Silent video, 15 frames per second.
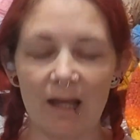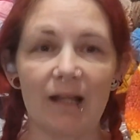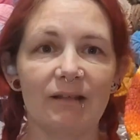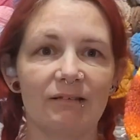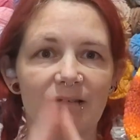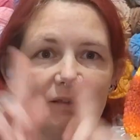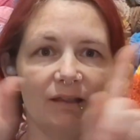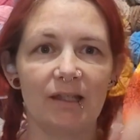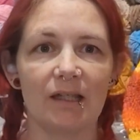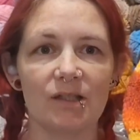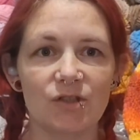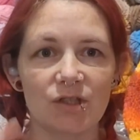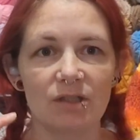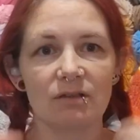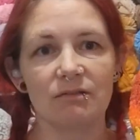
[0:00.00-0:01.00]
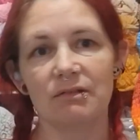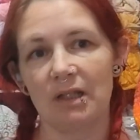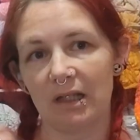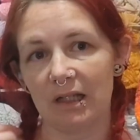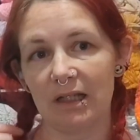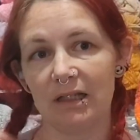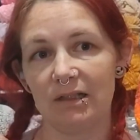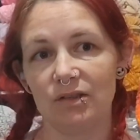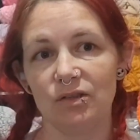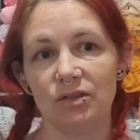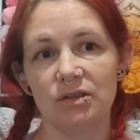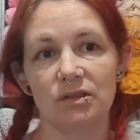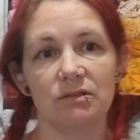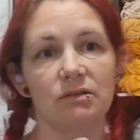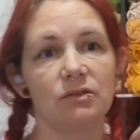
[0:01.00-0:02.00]
And the edging
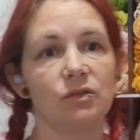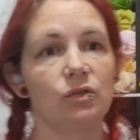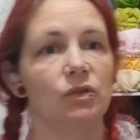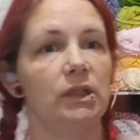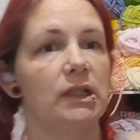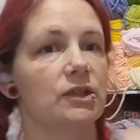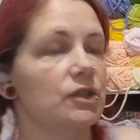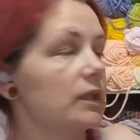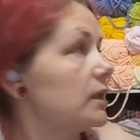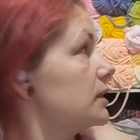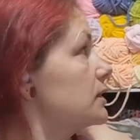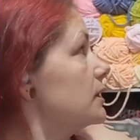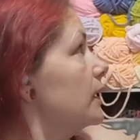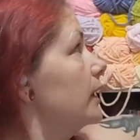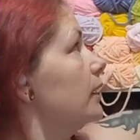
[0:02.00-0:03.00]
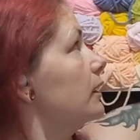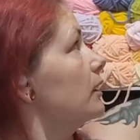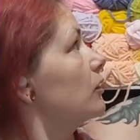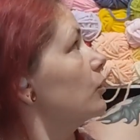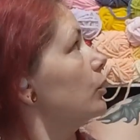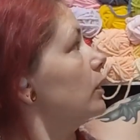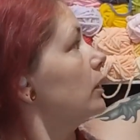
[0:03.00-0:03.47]
and all that jazz, like this